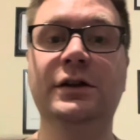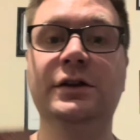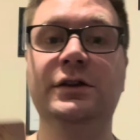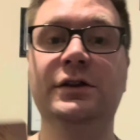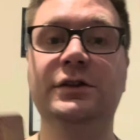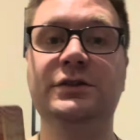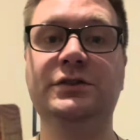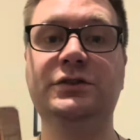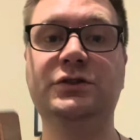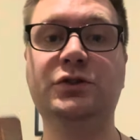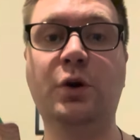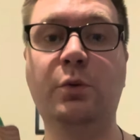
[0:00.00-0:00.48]

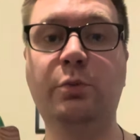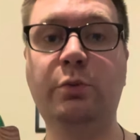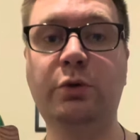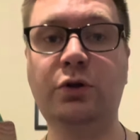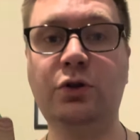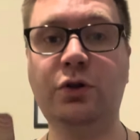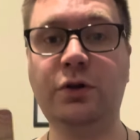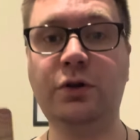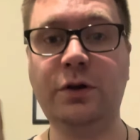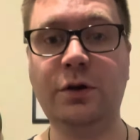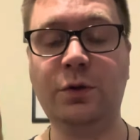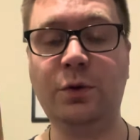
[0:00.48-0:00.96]
Stop
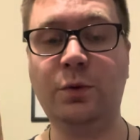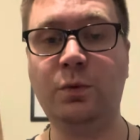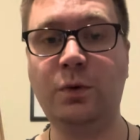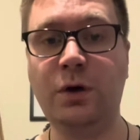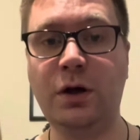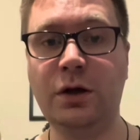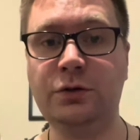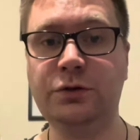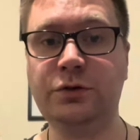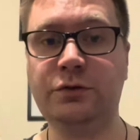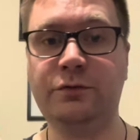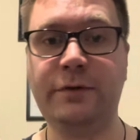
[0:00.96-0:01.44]
and look at the
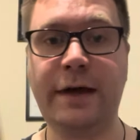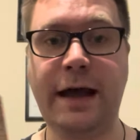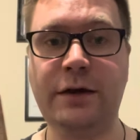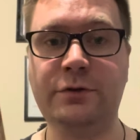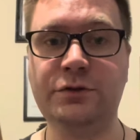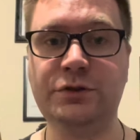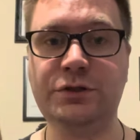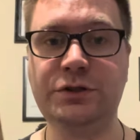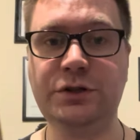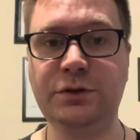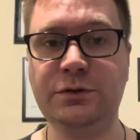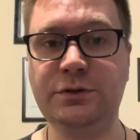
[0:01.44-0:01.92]
world
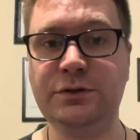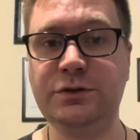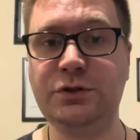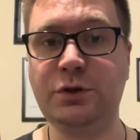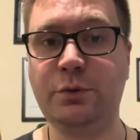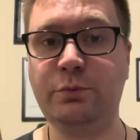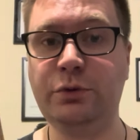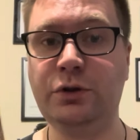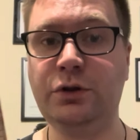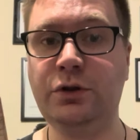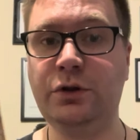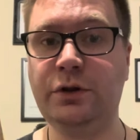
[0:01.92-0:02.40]
around you.
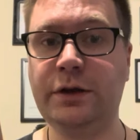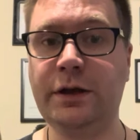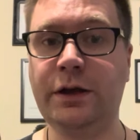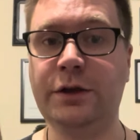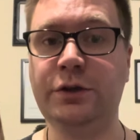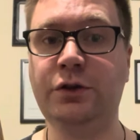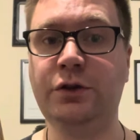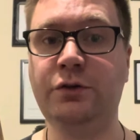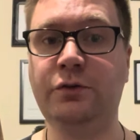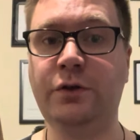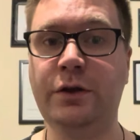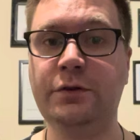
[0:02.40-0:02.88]
Stop and look at
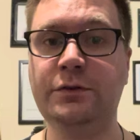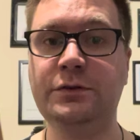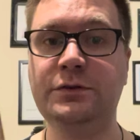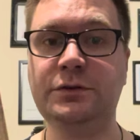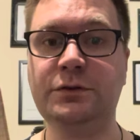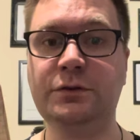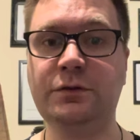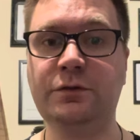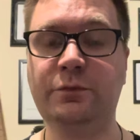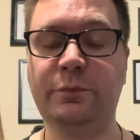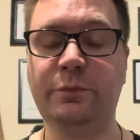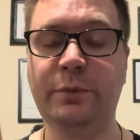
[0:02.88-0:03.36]
your own
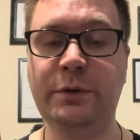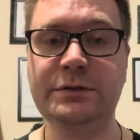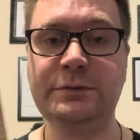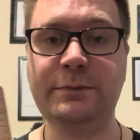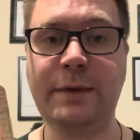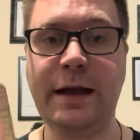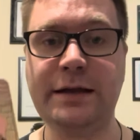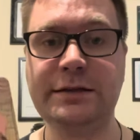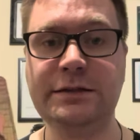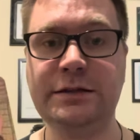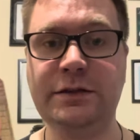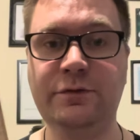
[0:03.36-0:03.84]
sort of
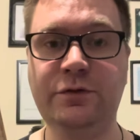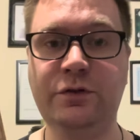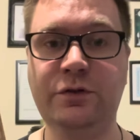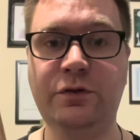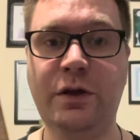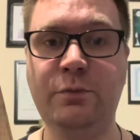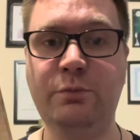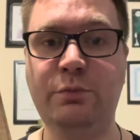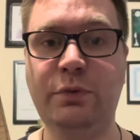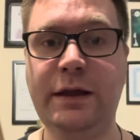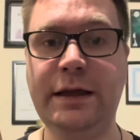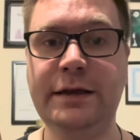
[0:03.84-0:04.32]
perspective, your
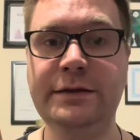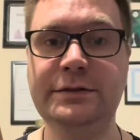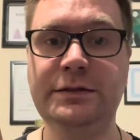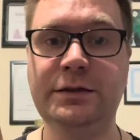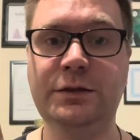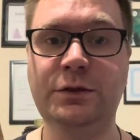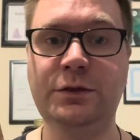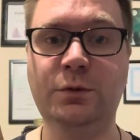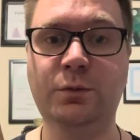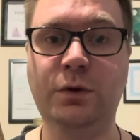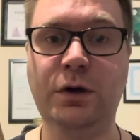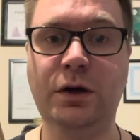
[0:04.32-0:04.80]
own place
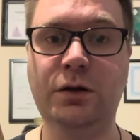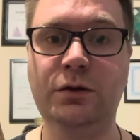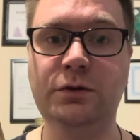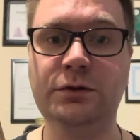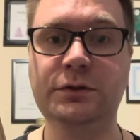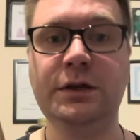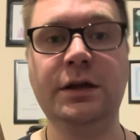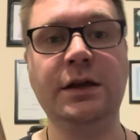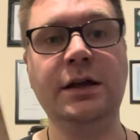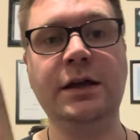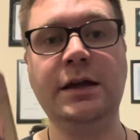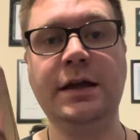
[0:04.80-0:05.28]
in the
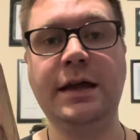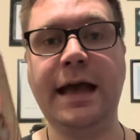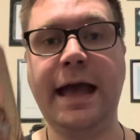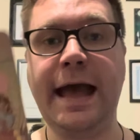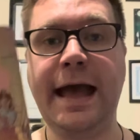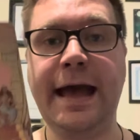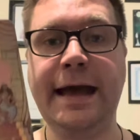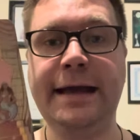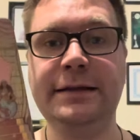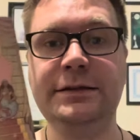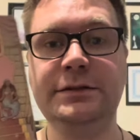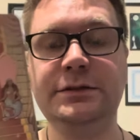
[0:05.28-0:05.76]
world,
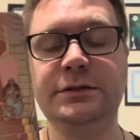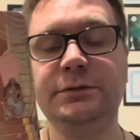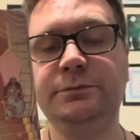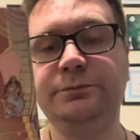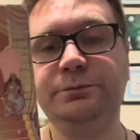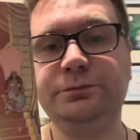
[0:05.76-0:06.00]
and